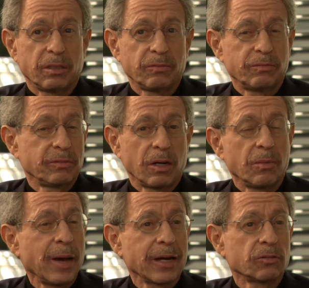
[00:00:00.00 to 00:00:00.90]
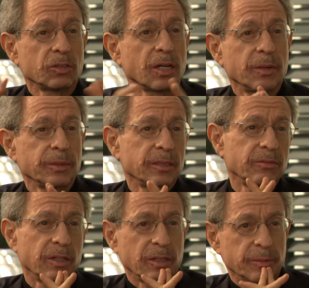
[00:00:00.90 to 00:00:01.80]
of our macroscopic
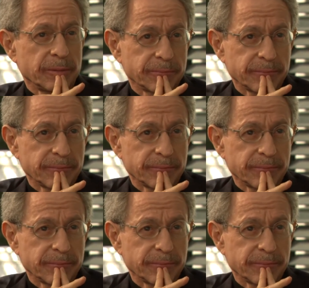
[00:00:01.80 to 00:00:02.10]
environment.